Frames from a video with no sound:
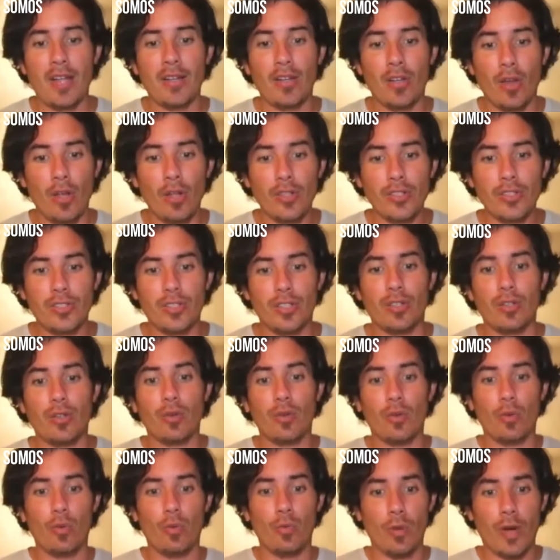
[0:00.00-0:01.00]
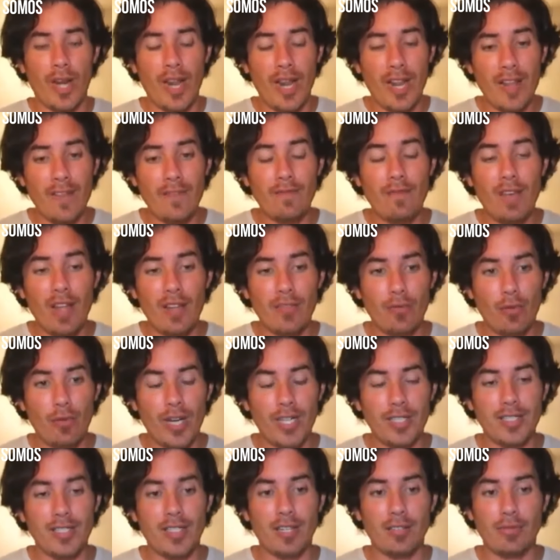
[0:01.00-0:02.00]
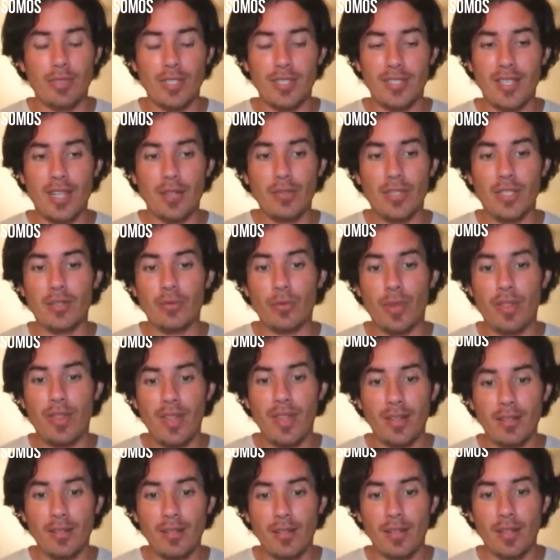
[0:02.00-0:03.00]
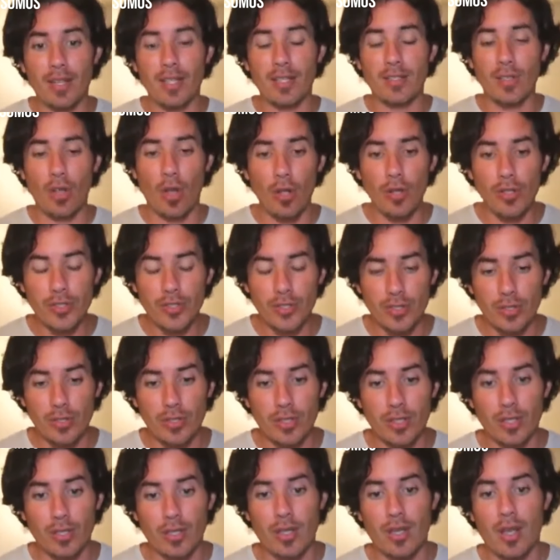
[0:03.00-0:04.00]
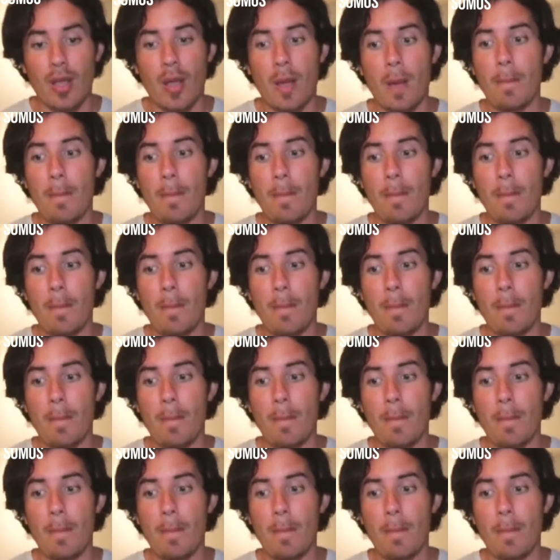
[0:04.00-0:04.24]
And also what I am vibrating and resounding within is also